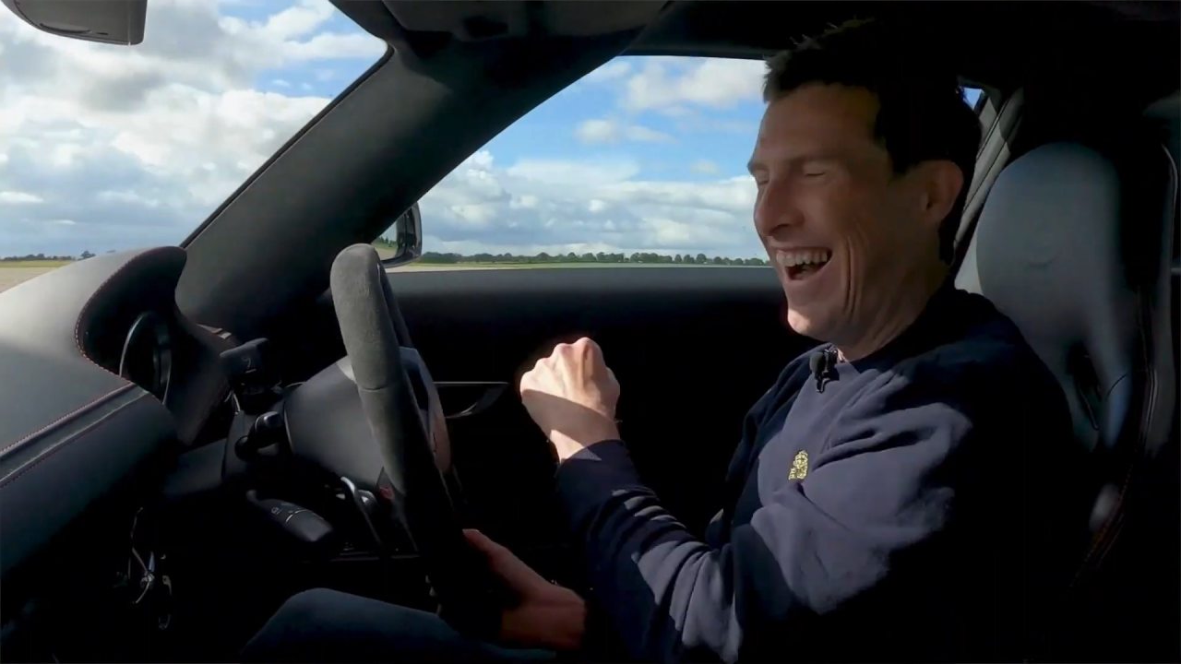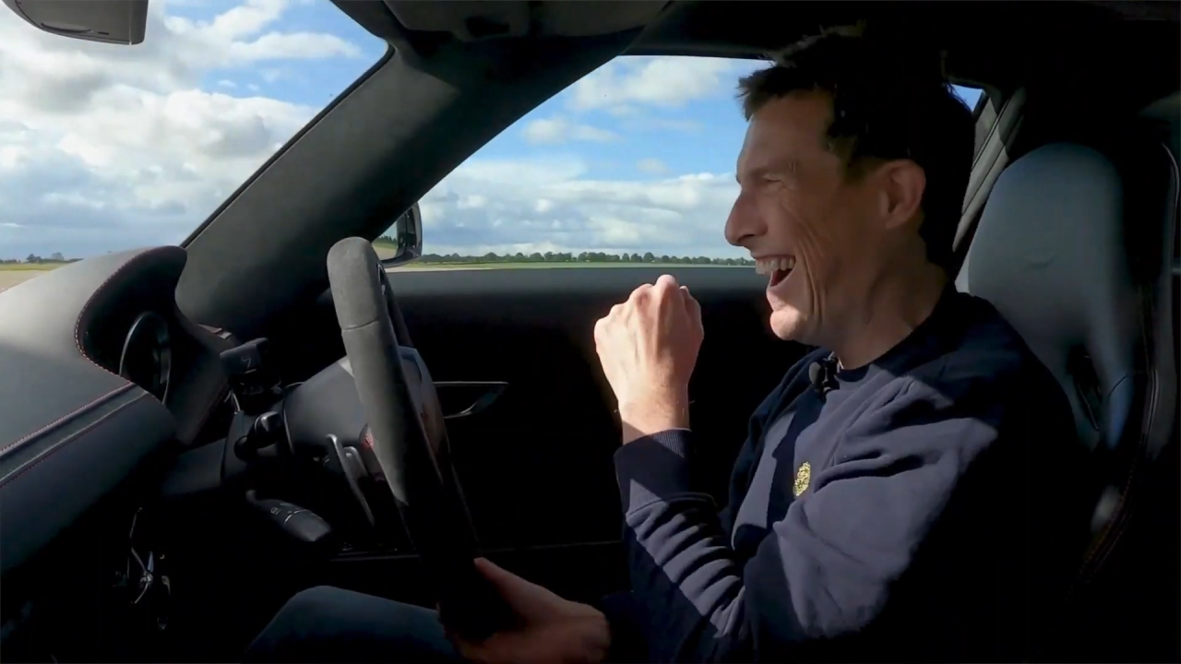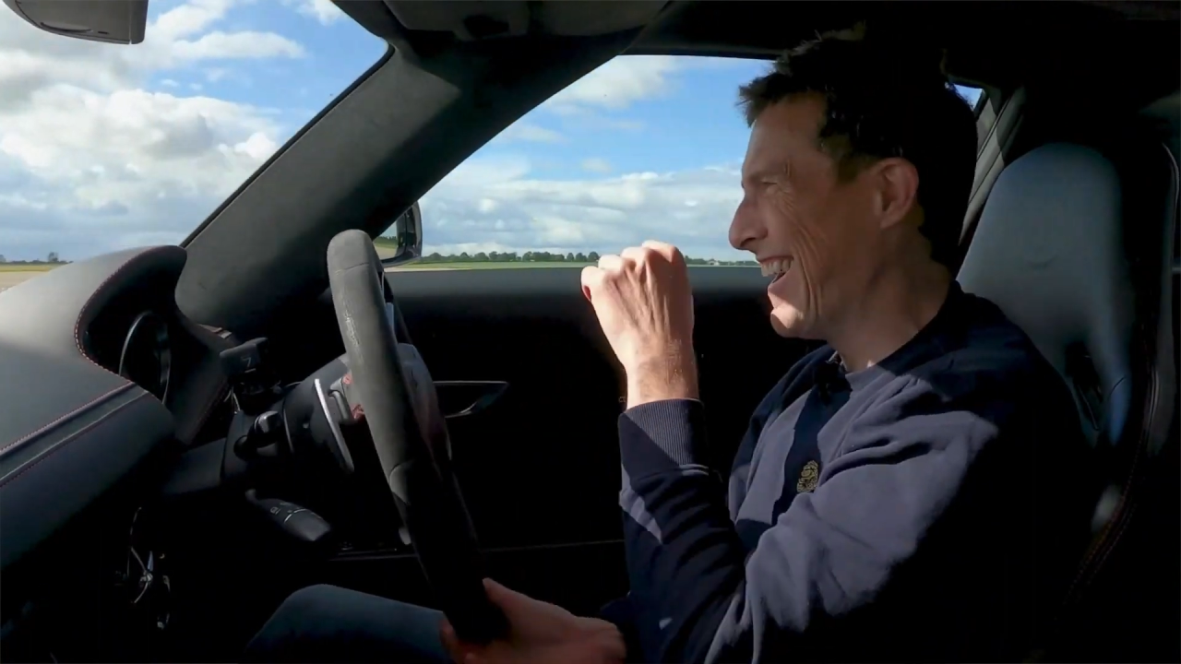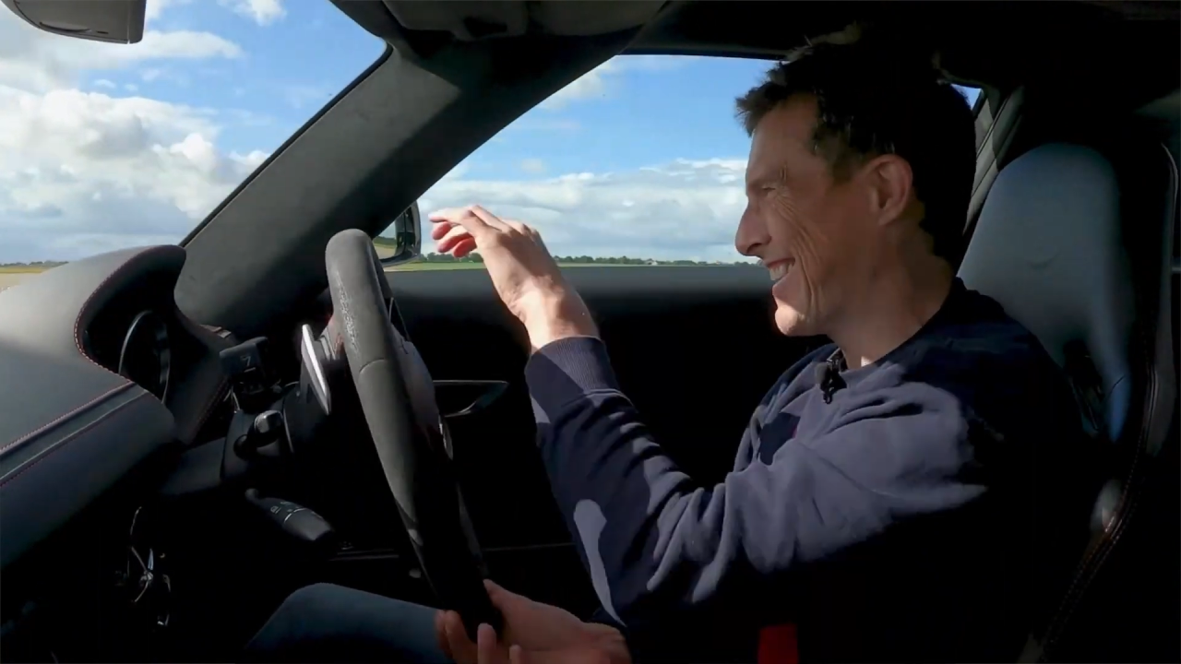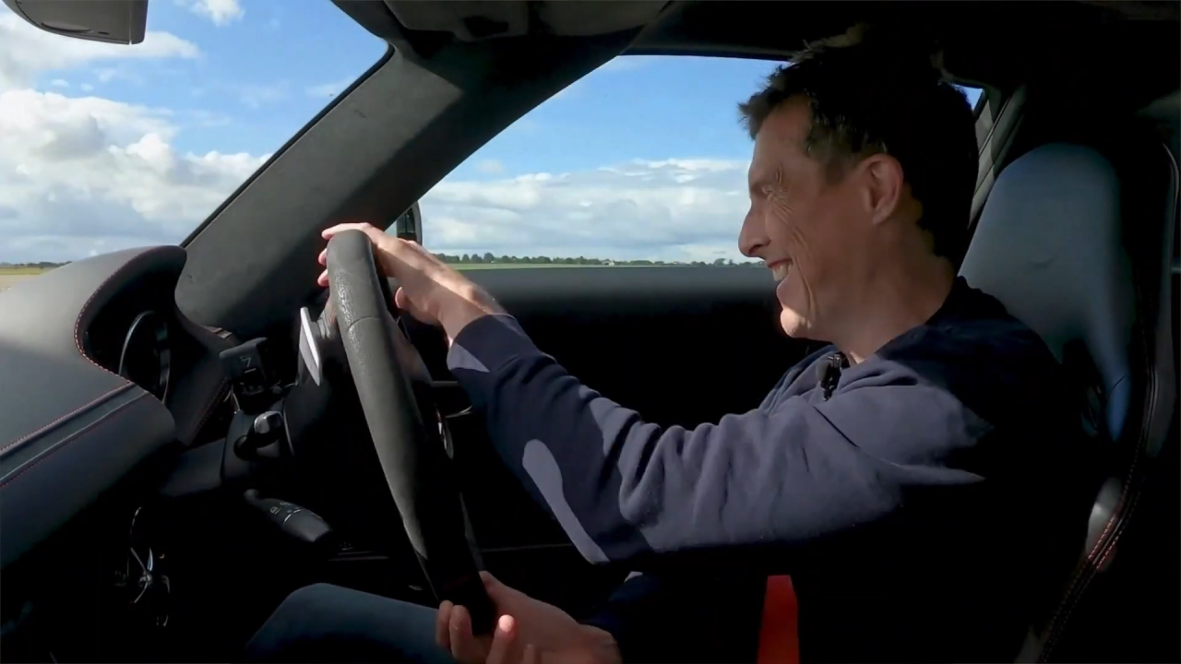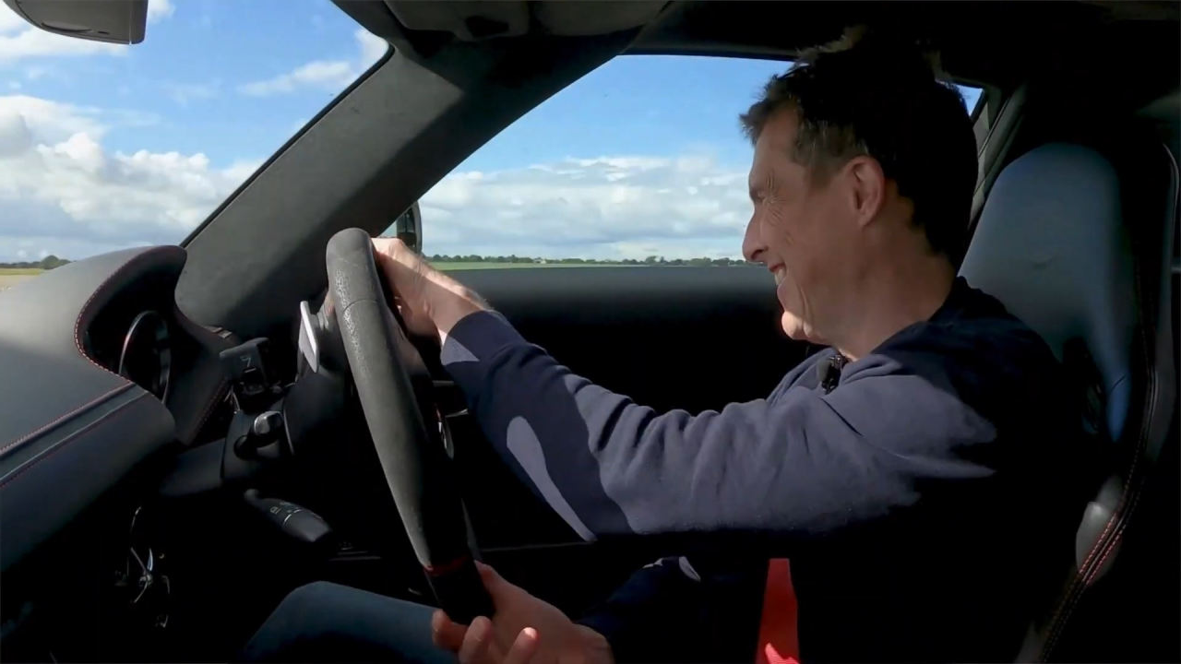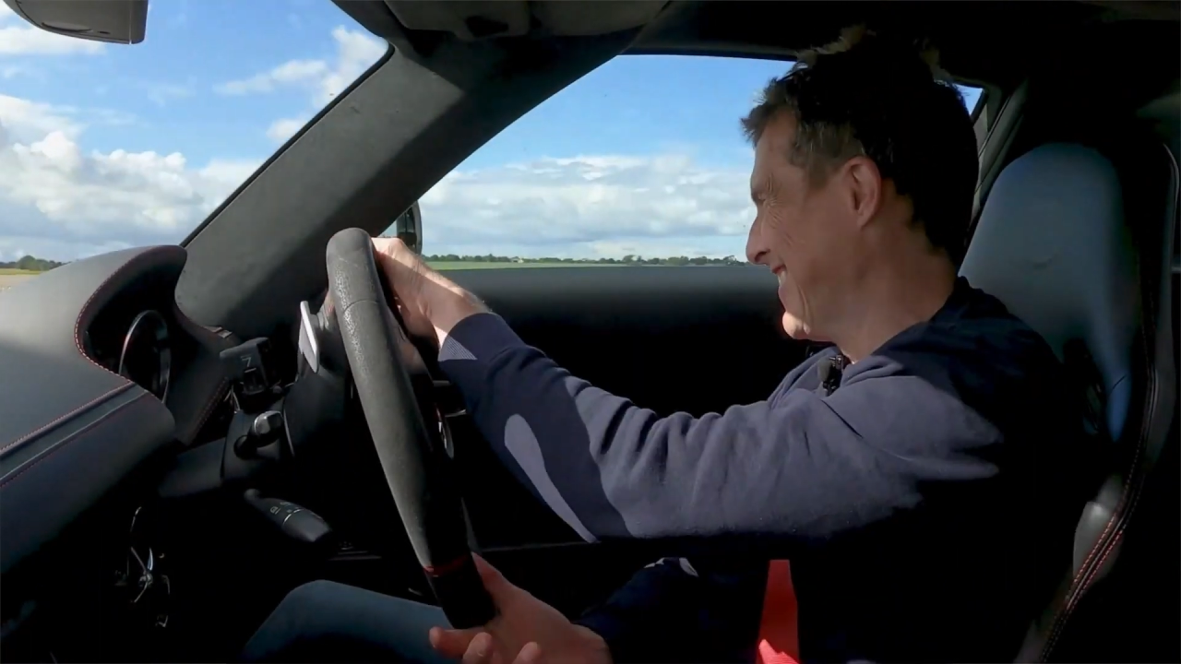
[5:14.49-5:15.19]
the actual